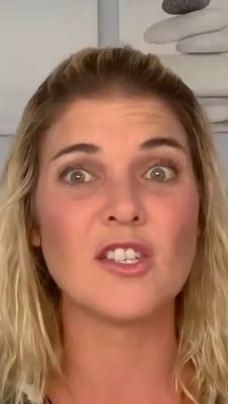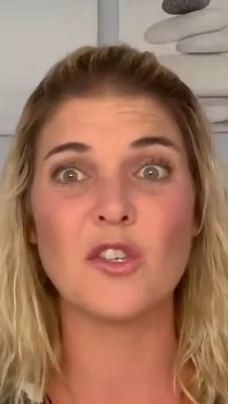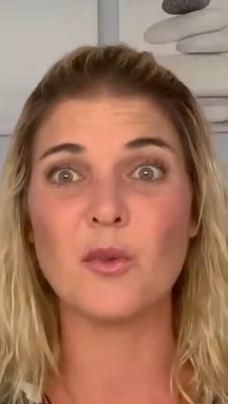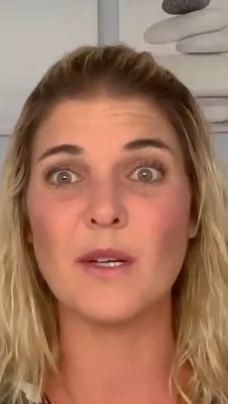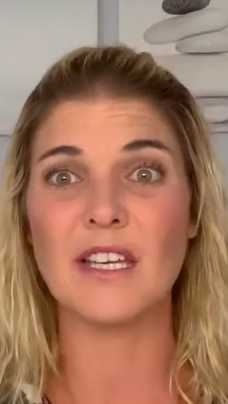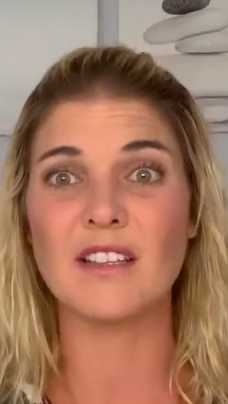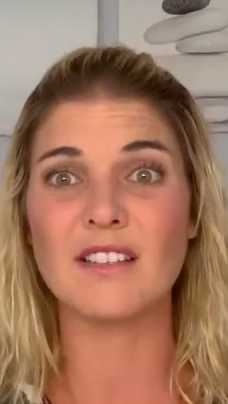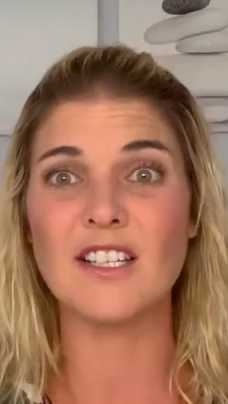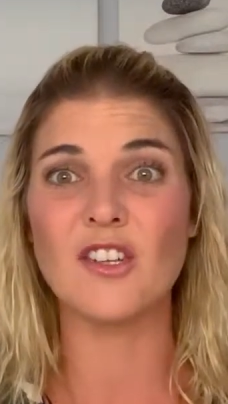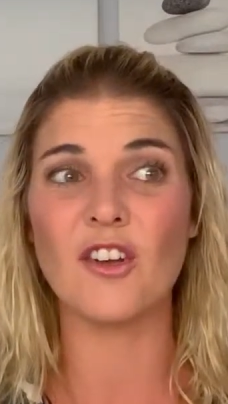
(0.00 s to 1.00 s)
do we?
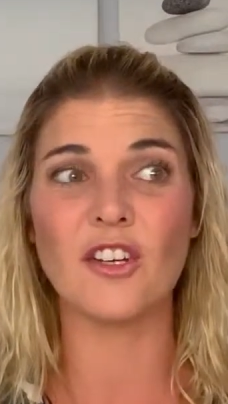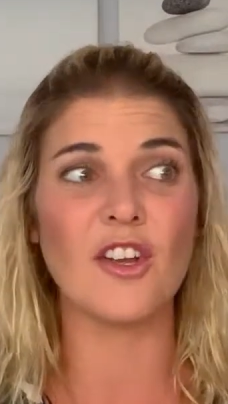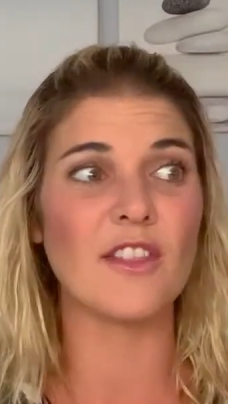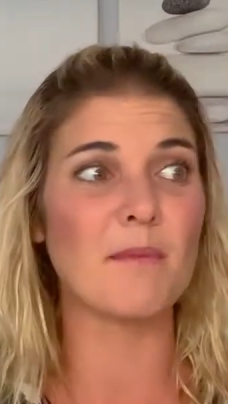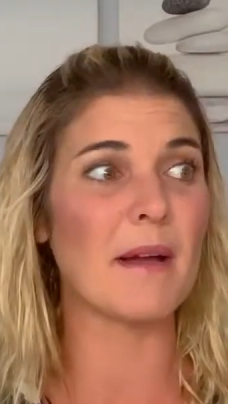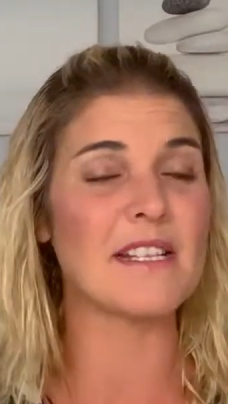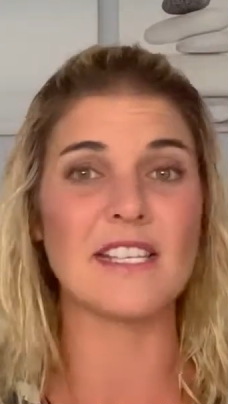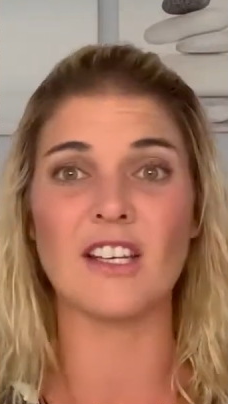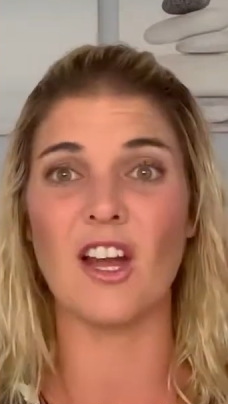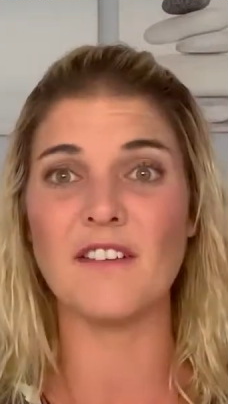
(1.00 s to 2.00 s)
They don't learn the
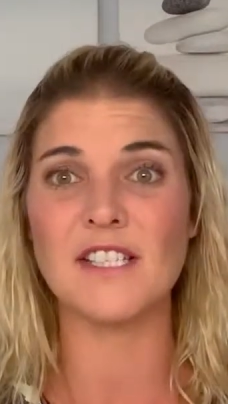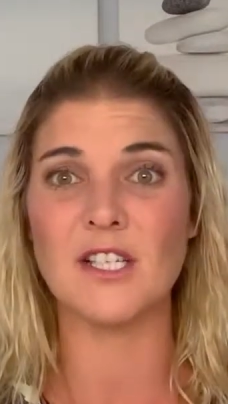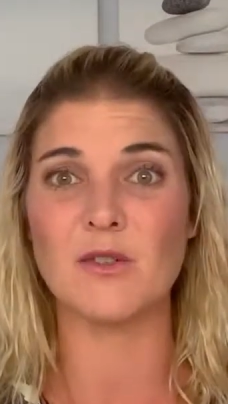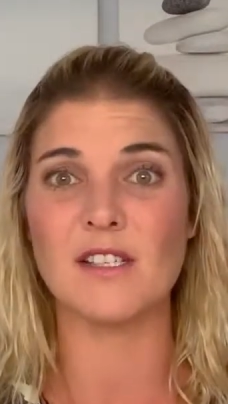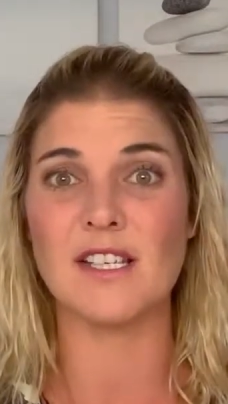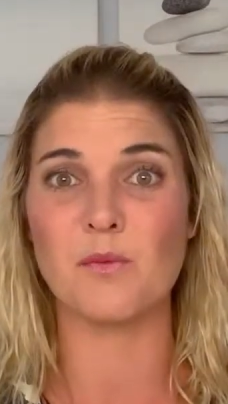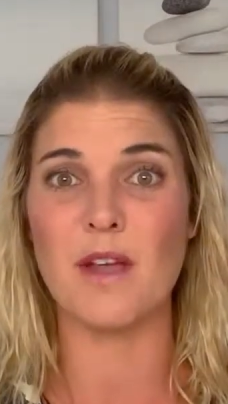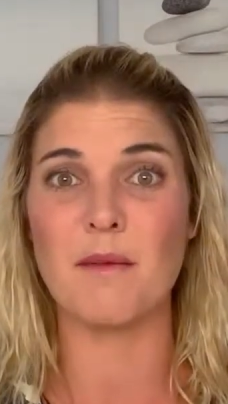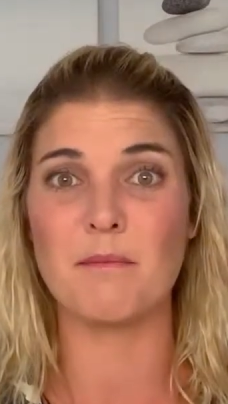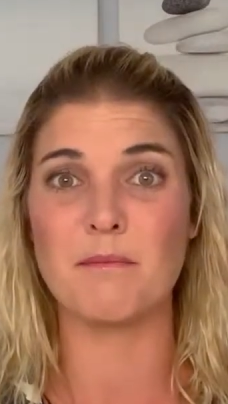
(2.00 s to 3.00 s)
basic life skills because
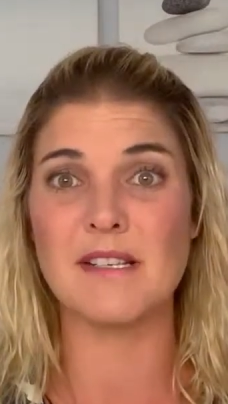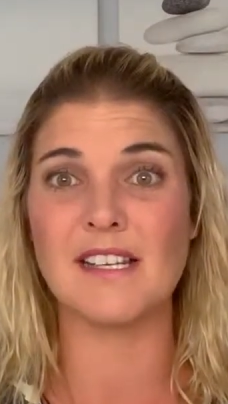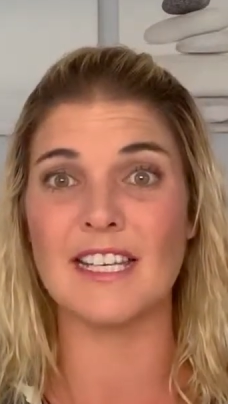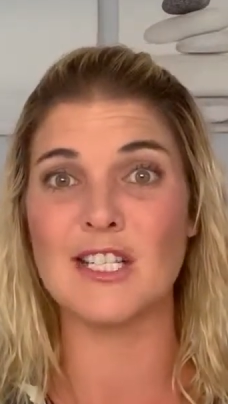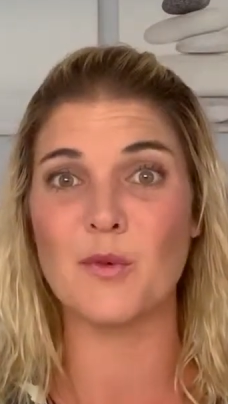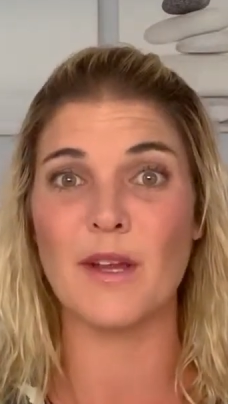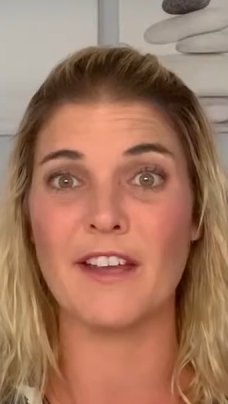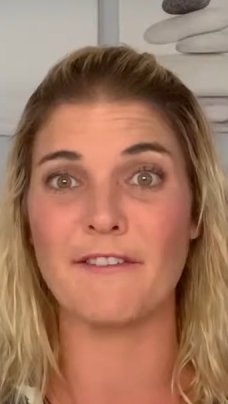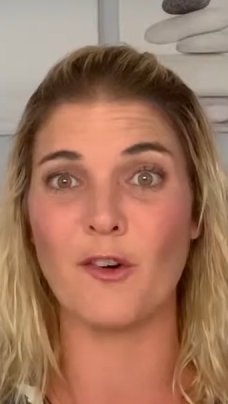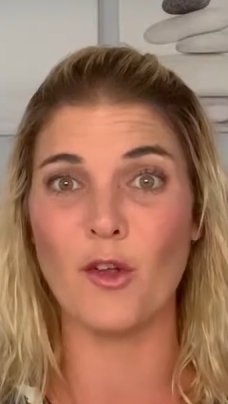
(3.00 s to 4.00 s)
we're busily doing
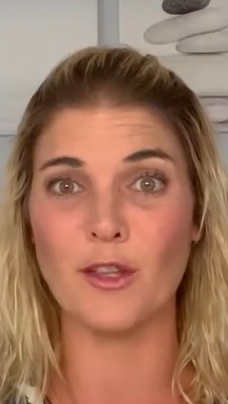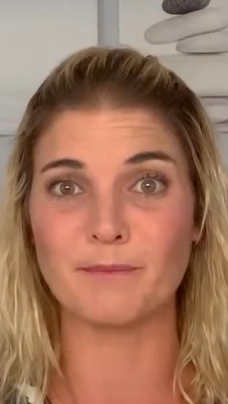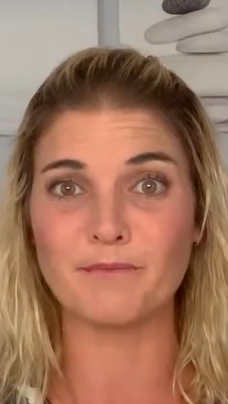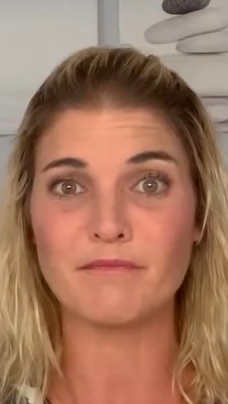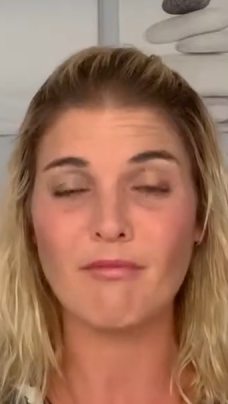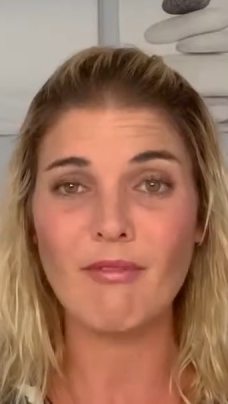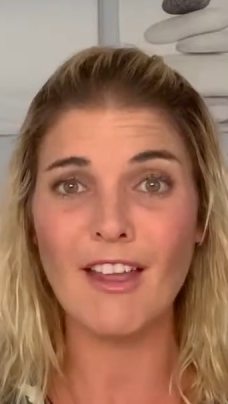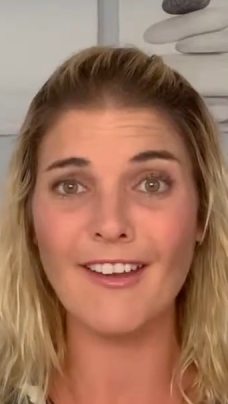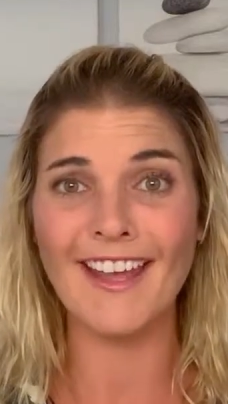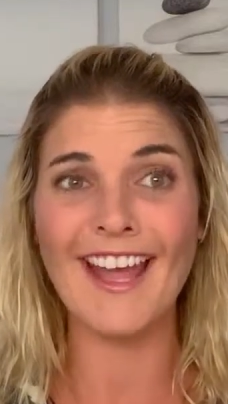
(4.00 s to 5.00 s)
it for them,
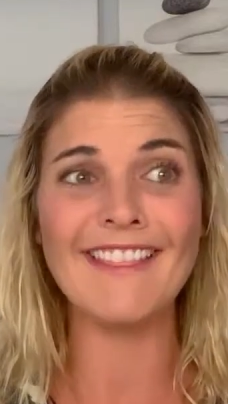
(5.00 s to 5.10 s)
okay?